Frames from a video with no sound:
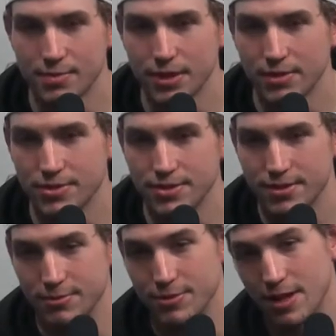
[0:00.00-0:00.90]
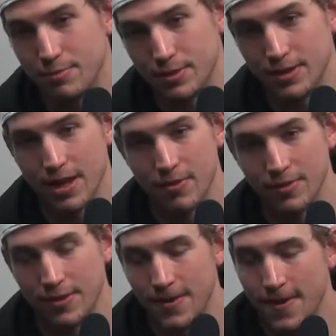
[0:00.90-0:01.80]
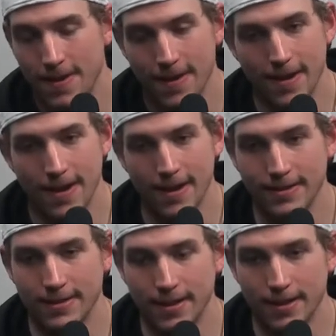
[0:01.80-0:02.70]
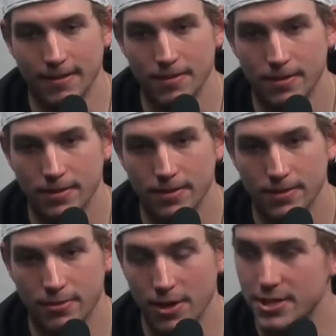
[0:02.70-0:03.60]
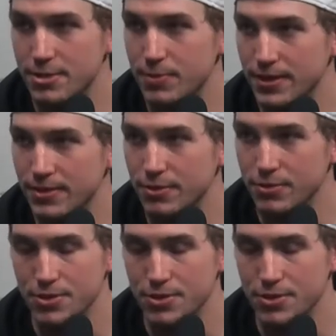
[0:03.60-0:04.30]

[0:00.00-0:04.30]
I mean, it was up and down, and great speed too.